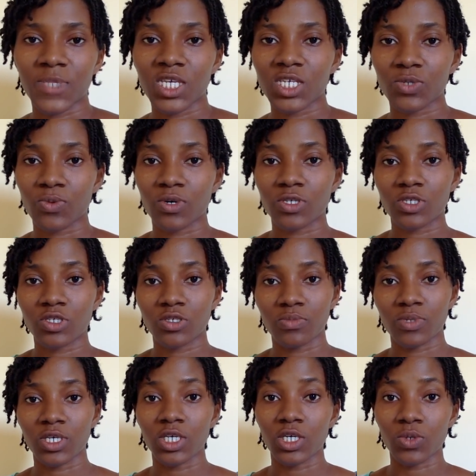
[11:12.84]
she wants to
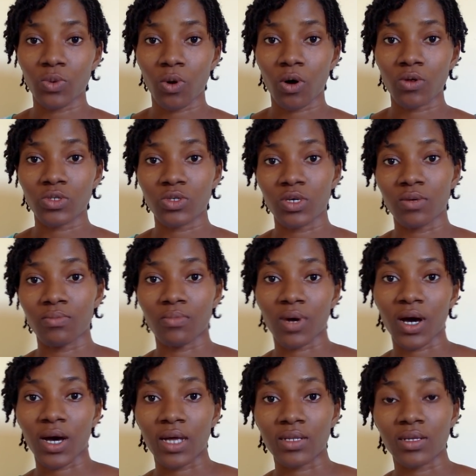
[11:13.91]
be equal to a
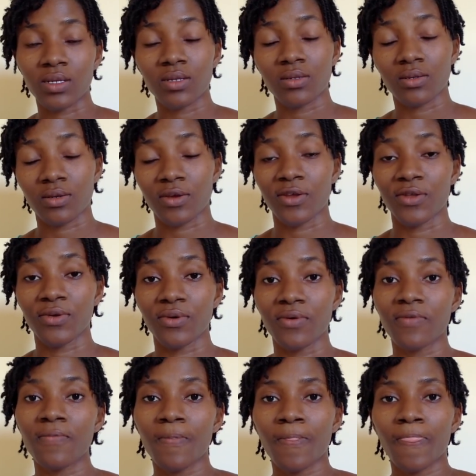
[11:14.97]
man, you
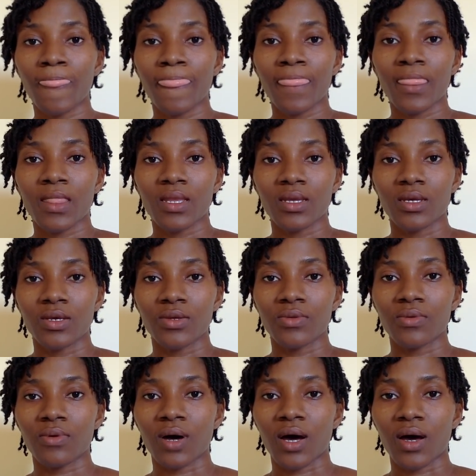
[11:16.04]
know,
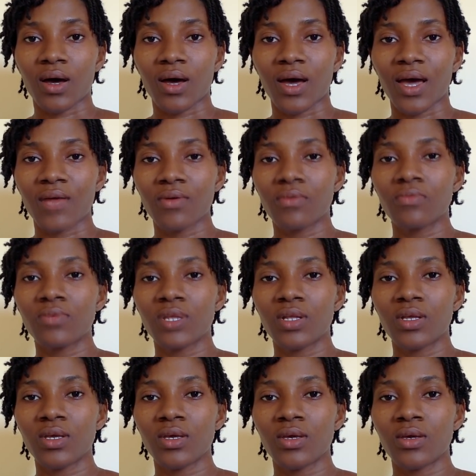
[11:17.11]
you know, I don't
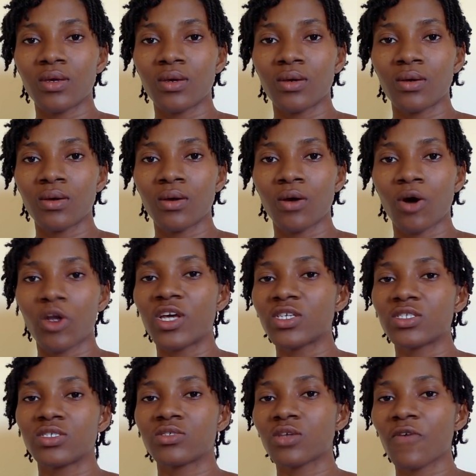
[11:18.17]
really,
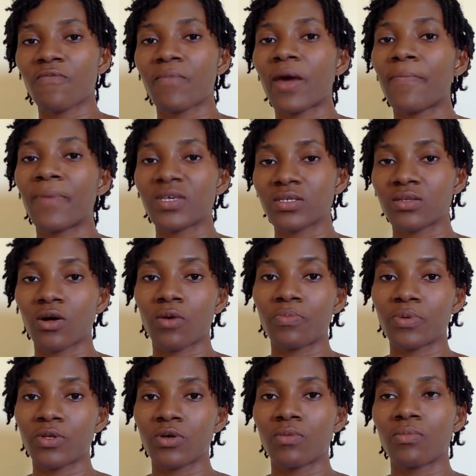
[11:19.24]
honestly, it's not even my personal
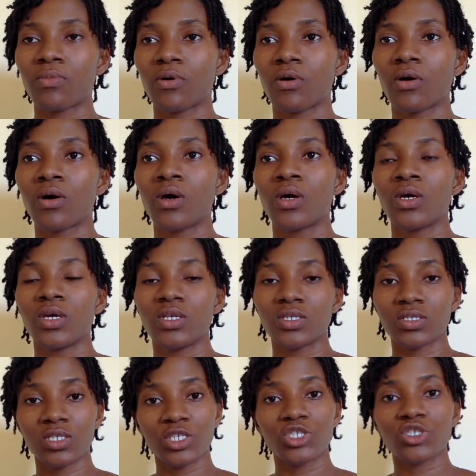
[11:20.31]
opinion, but in
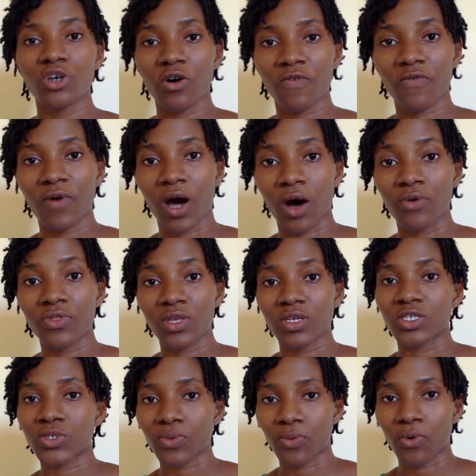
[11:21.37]
the nature of how
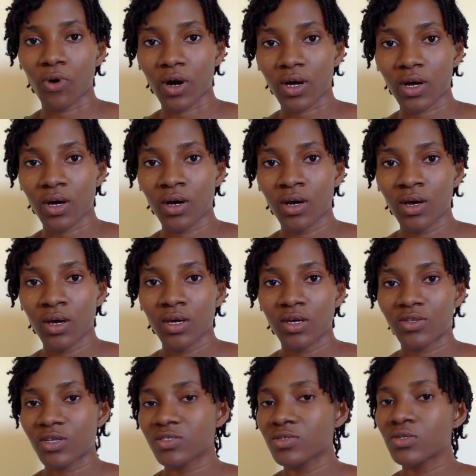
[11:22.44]
things work,
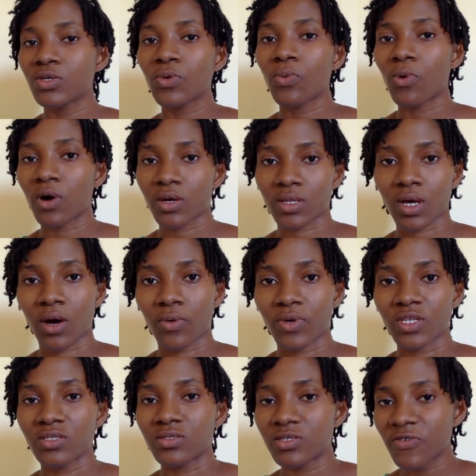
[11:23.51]
it doesn't really work that
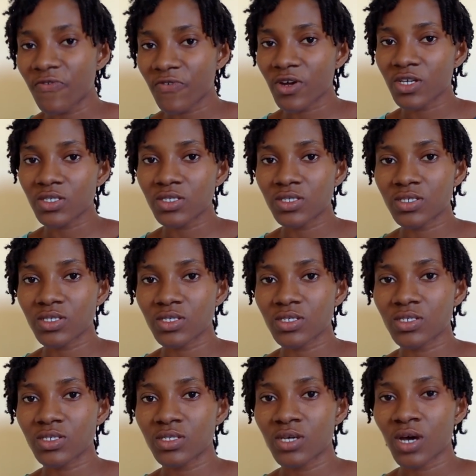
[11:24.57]
way.
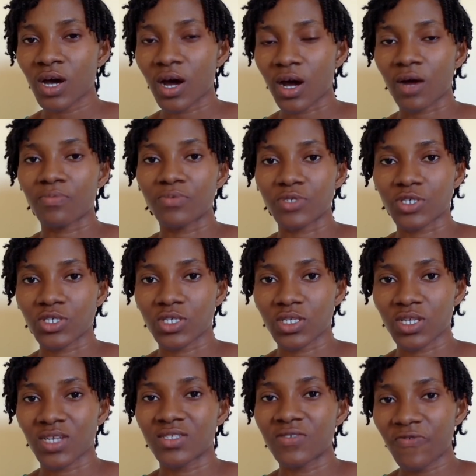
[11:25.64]
Differences are
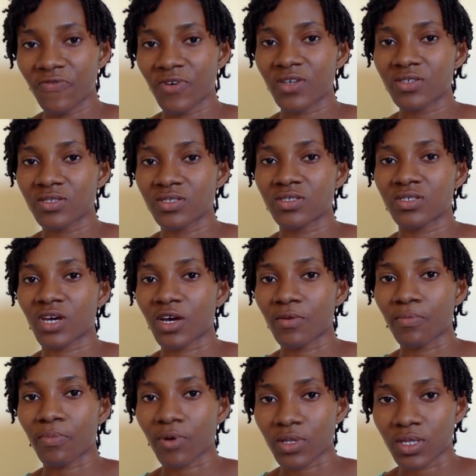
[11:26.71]
appreciated, differences are
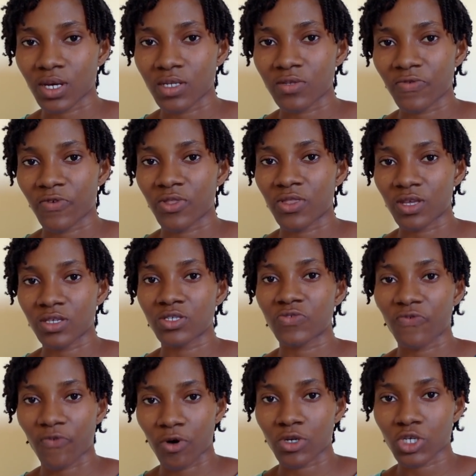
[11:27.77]
important for
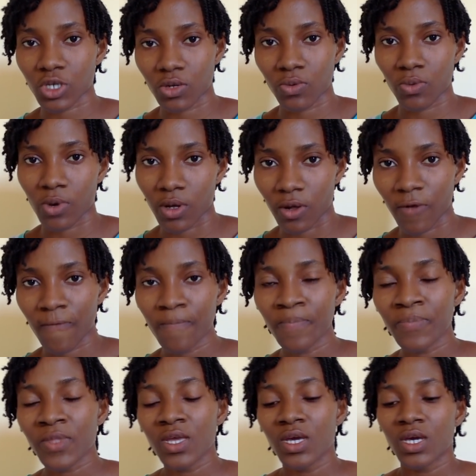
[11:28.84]
things to function well.
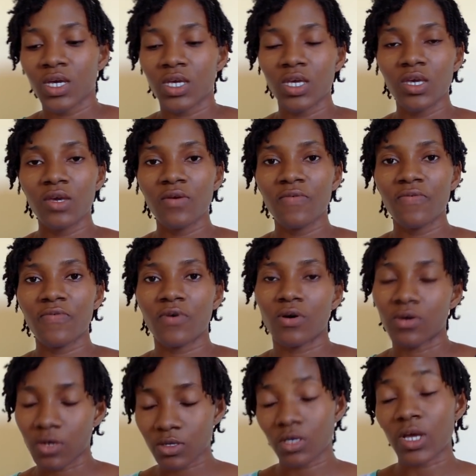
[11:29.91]
If you
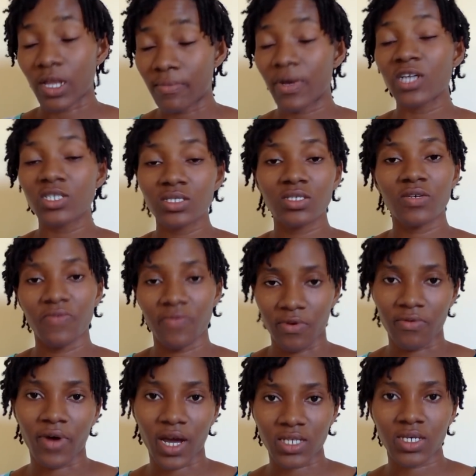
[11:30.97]
can imagine if
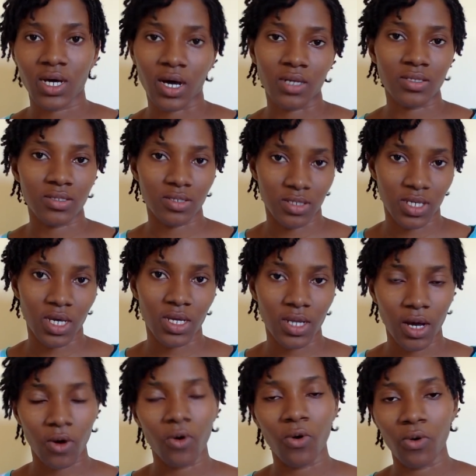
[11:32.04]
your right heart decided
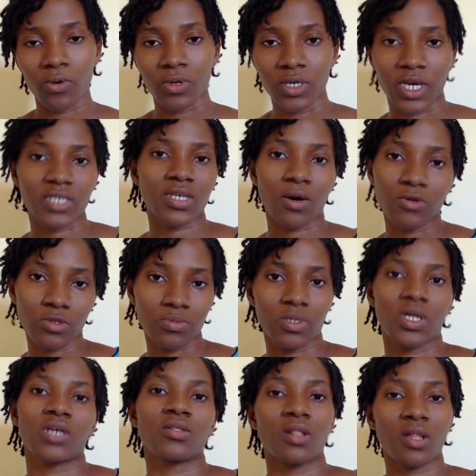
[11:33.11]
that, oh yes, I want to be
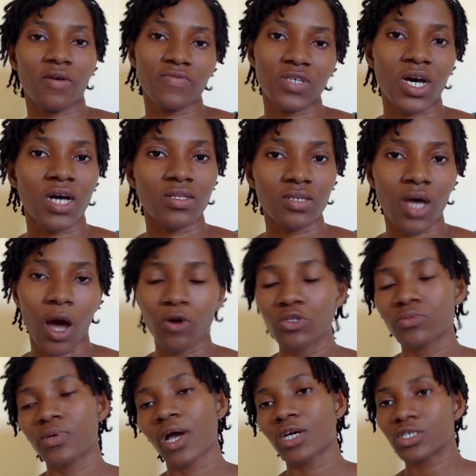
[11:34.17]
like the left heart, I want
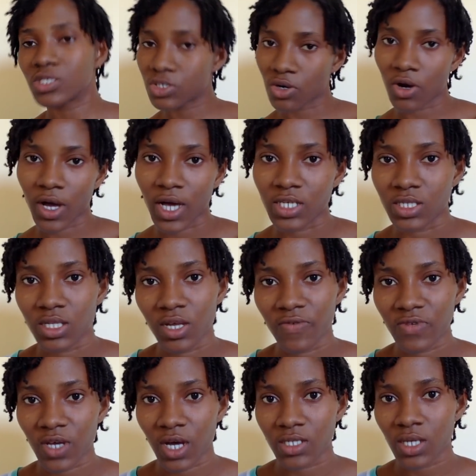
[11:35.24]
to be as strong as the
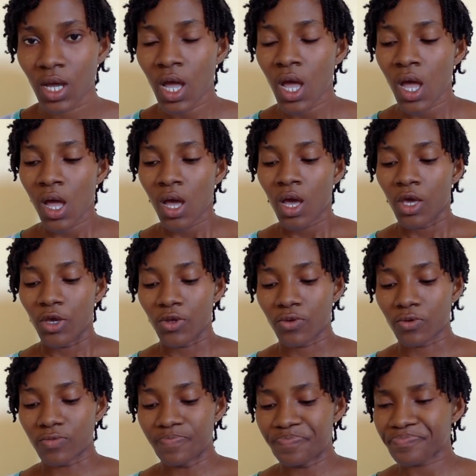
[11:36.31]
left heart, you
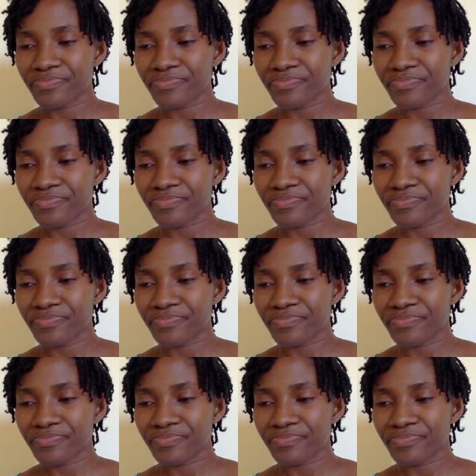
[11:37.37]
know,